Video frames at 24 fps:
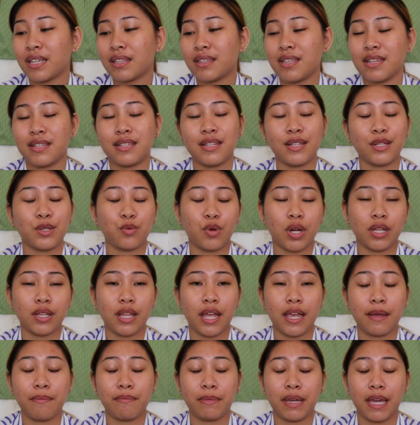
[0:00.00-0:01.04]
this is what
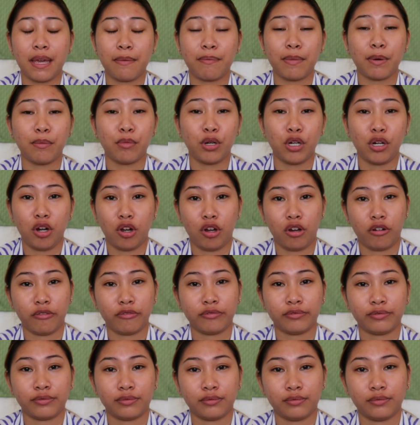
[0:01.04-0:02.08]
I'm capable of.
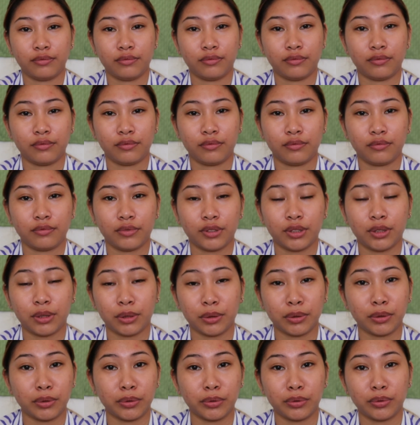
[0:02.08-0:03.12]
So,
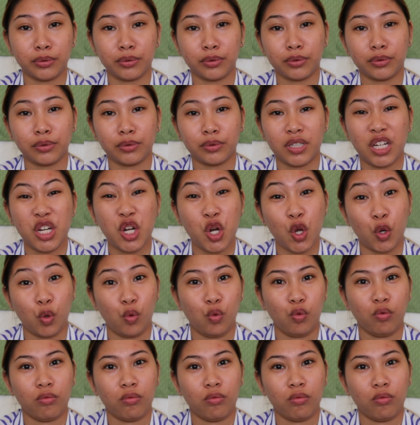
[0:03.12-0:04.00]
no.